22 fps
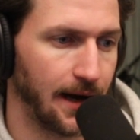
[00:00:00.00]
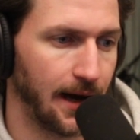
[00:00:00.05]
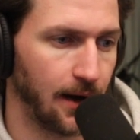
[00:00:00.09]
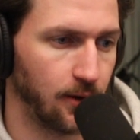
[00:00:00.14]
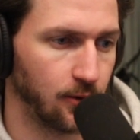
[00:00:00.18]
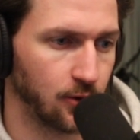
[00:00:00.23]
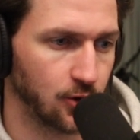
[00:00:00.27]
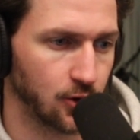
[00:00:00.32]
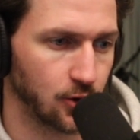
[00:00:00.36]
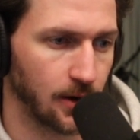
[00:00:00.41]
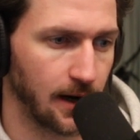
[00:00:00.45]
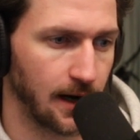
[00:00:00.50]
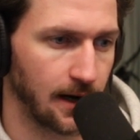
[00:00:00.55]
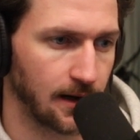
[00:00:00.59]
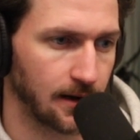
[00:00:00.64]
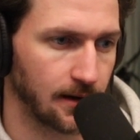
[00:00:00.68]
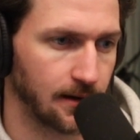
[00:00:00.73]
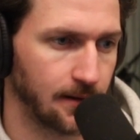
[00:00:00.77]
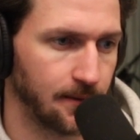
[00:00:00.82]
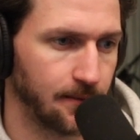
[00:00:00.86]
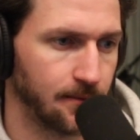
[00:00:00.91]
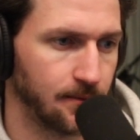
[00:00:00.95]
out
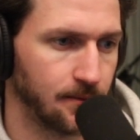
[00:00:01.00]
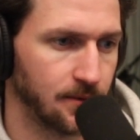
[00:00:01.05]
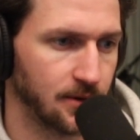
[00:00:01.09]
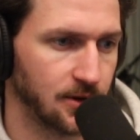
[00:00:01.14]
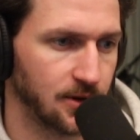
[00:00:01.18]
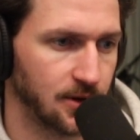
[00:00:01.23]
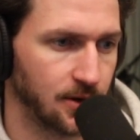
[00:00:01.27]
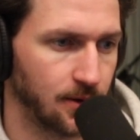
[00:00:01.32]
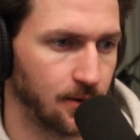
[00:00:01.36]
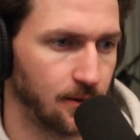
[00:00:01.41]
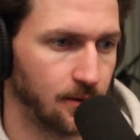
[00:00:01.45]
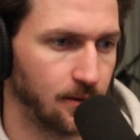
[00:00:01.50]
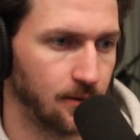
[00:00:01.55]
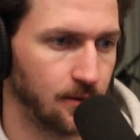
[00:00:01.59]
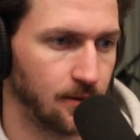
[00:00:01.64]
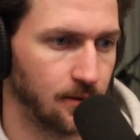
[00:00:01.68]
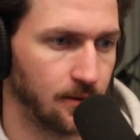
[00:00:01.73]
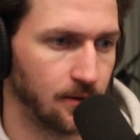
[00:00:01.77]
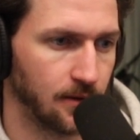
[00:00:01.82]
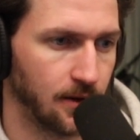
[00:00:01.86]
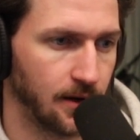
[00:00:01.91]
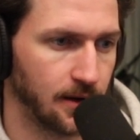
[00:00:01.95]
track. So
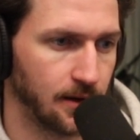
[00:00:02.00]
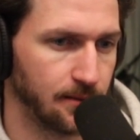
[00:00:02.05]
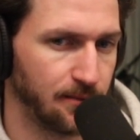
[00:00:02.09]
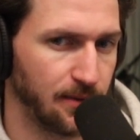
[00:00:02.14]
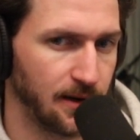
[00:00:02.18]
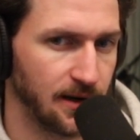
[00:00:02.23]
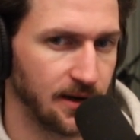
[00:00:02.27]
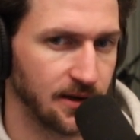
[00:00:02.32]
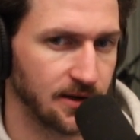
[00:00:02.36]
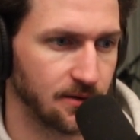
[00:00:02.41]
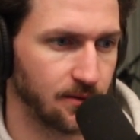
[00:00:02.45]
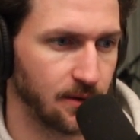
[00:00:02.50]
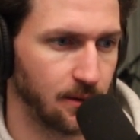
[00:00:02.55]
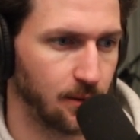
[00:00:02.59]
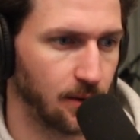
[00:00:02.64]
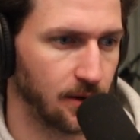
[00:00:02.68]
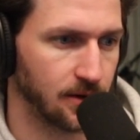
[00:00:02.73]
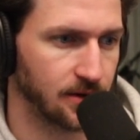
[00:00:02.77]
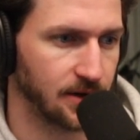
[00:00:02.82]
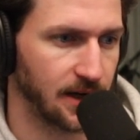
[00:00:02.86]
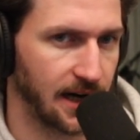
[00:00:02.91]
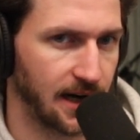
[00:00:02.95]
on the bus, we
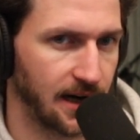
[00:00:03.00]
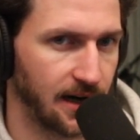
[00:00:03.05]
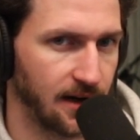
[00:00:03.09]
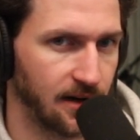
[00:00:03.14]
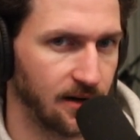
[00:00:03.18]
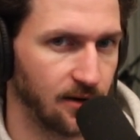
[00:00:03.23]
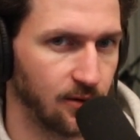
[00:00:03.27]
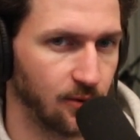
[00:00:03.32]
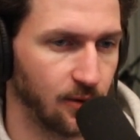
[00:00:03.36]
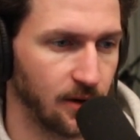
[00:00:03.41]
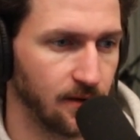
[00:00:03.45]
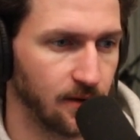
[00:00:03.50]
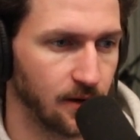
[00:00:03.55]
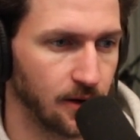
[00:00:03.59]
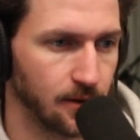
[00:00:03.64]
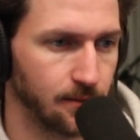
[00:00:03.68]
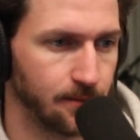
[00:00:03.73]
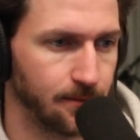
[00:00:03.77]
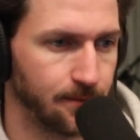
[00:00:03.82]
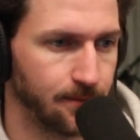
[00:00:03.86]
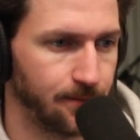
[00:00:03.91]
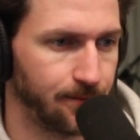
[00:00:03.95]
want to add the reverb.
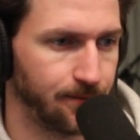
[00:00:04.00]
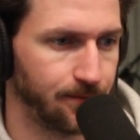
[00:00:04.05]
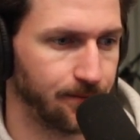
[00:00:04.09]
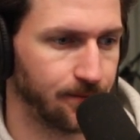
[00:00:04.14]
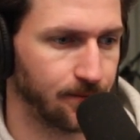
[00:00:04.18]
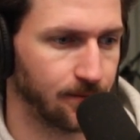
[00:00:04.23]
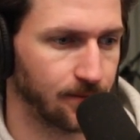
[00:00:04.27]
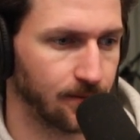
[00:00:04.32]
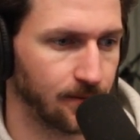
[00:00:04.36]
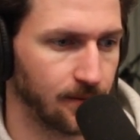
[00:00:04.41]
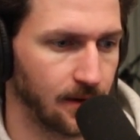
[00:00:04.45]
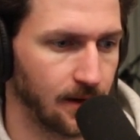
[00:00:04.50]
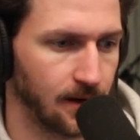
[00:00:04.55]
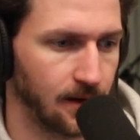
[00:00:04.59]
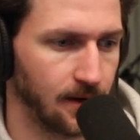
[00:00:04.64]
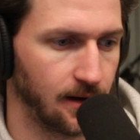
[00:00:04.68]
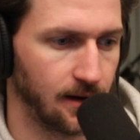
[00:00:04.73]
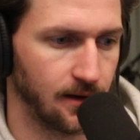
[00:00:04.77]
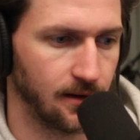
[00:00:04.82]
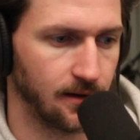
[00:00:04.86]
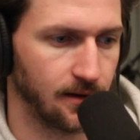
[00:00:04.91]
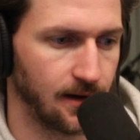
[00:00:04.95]

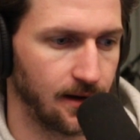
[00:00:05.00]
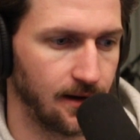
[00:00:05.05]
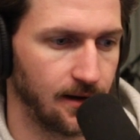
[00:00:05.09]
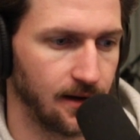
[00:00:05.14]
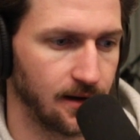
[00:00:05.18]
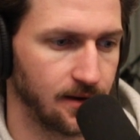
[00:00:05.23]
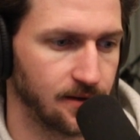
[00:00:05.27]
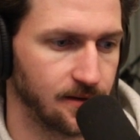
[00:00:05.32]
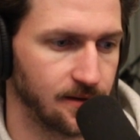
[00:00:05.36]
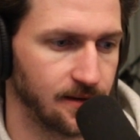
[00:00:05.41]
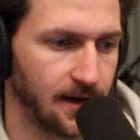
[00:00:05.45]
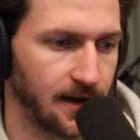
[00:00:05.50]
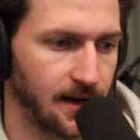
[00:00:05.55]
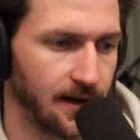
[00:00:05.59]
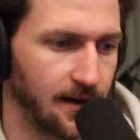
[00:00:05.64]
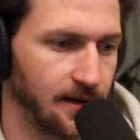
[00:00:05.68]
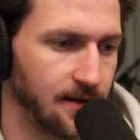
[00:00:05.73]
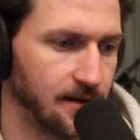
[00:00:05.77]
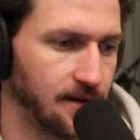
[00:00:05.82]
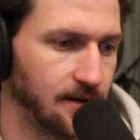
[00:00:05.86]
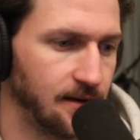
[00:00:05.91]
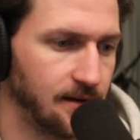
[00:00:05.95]
And I like to
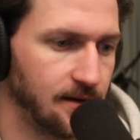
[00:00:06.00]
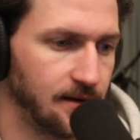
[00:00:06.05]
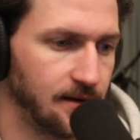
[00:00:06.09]
add